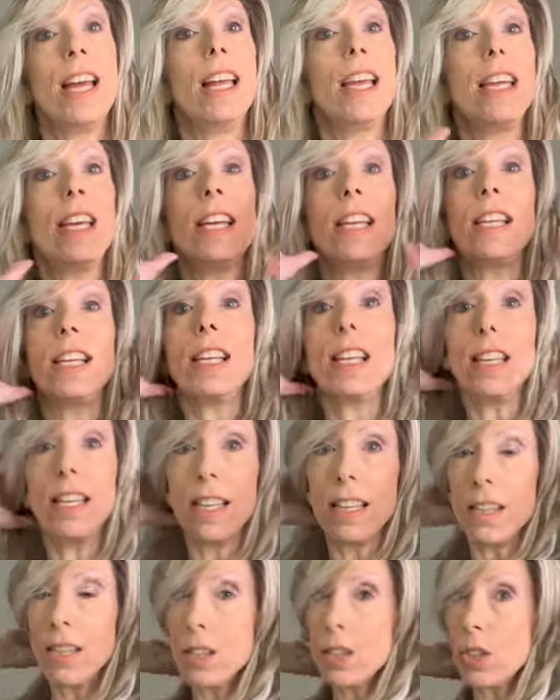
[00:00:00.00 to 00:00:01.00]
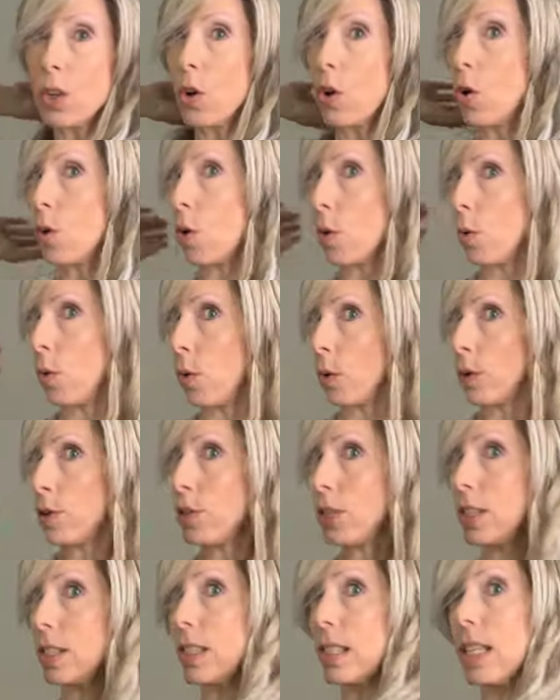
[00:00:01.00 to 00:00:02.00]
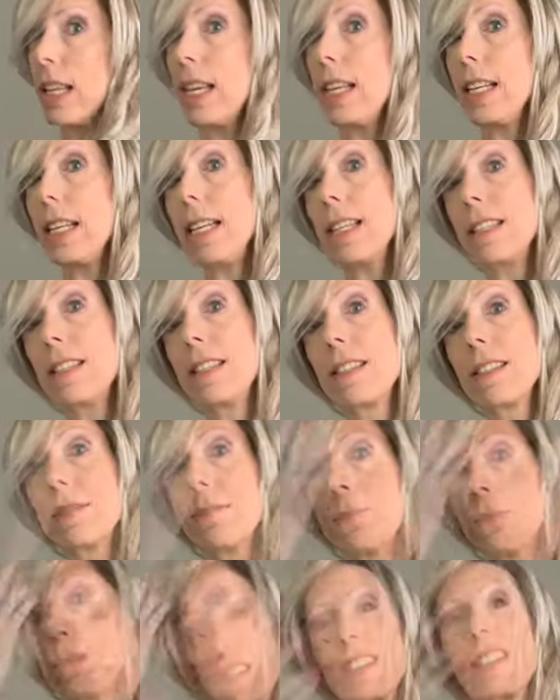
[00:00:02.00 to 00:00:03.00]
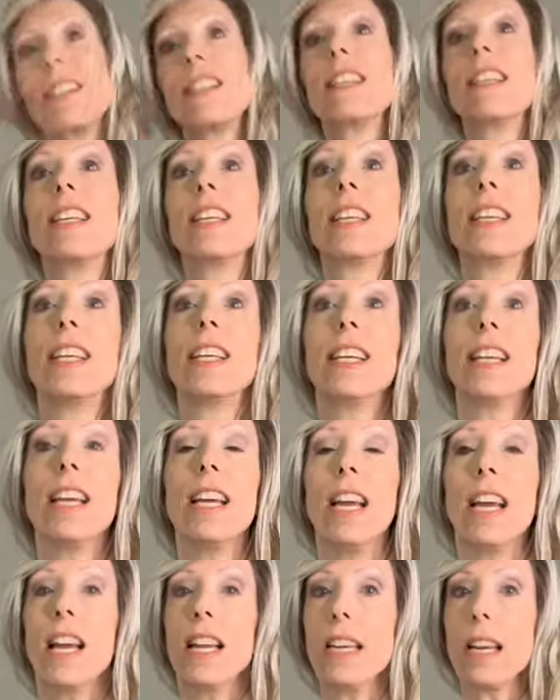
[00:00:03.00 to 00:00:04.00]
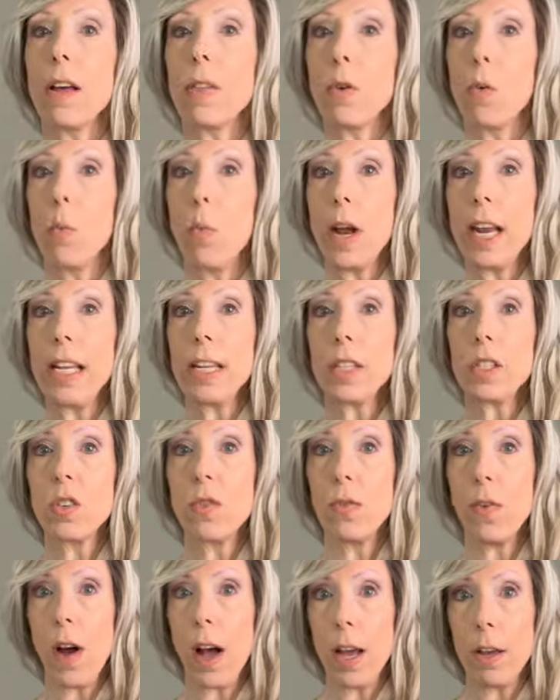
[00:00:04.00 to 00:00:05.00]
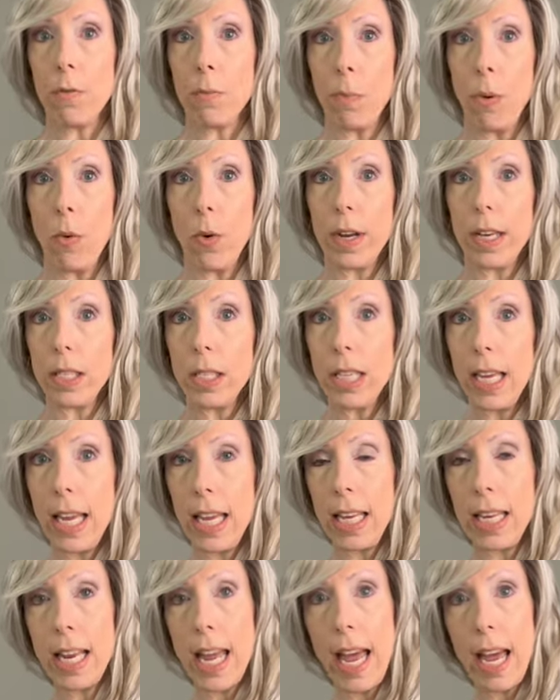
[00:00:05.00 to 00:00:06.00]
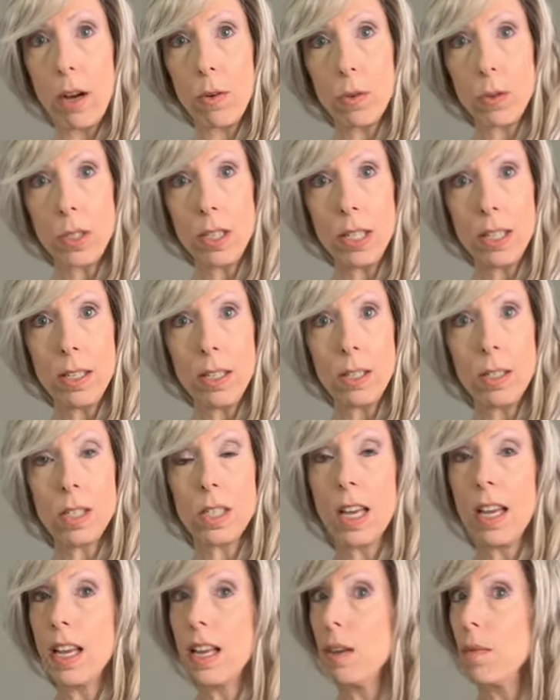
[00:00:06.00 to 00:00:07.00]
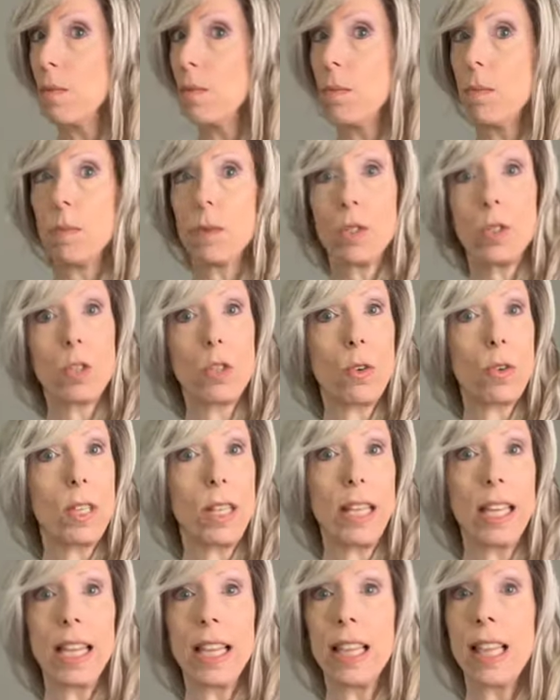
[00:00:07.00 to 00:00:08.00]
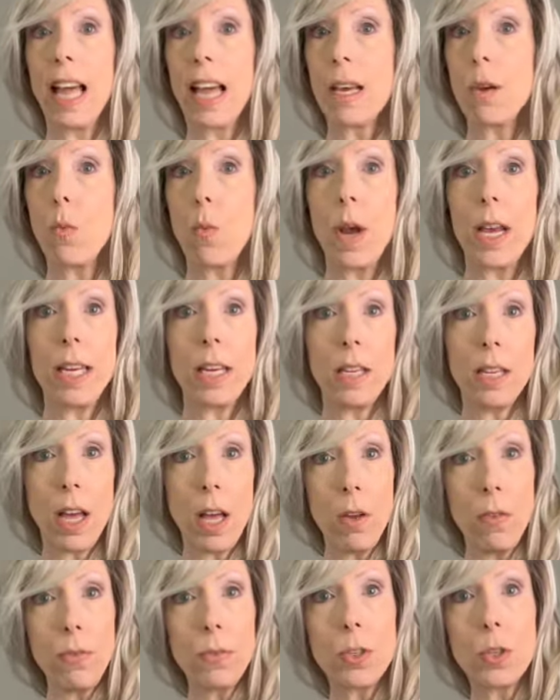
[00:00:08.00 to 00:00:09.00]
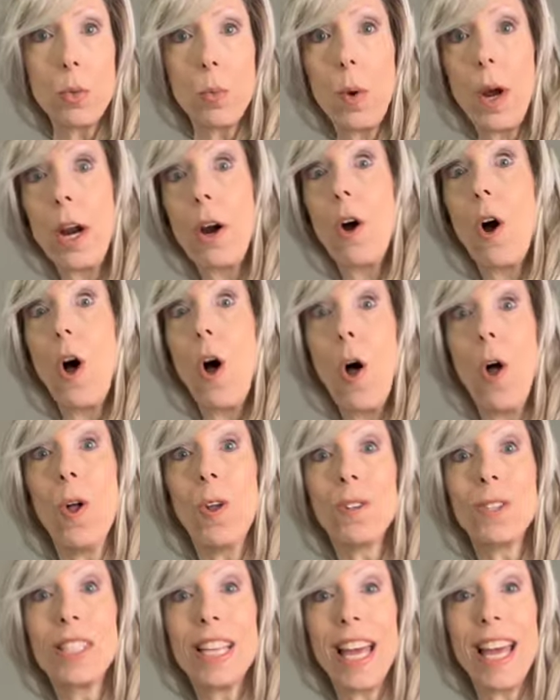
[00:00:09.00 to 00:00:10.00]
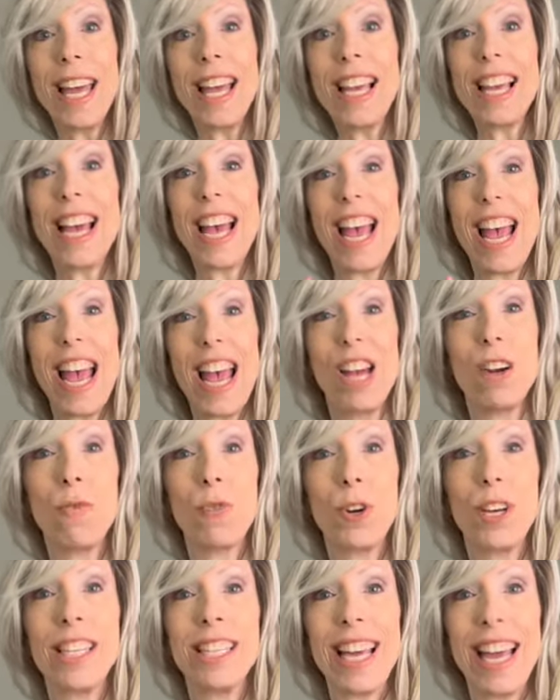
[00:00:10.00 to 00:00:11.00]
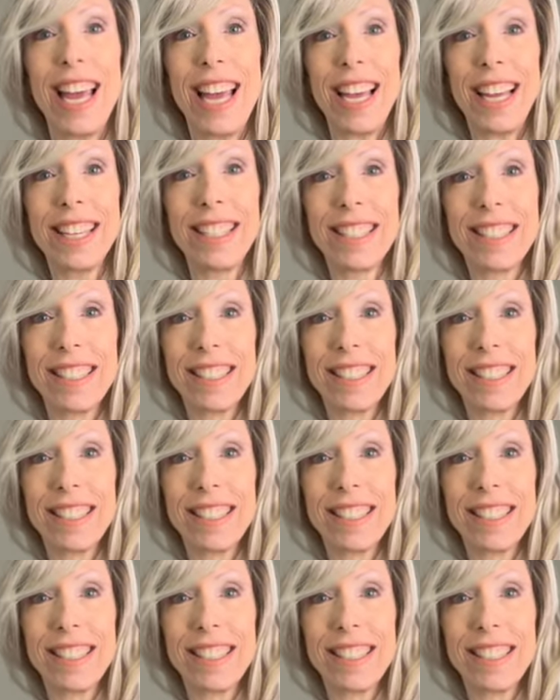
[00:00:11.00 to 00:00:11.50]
It is gorgeous, ladies. Now the weight is 5.10 ounces, certainly lightweight enough to wear all day, every day.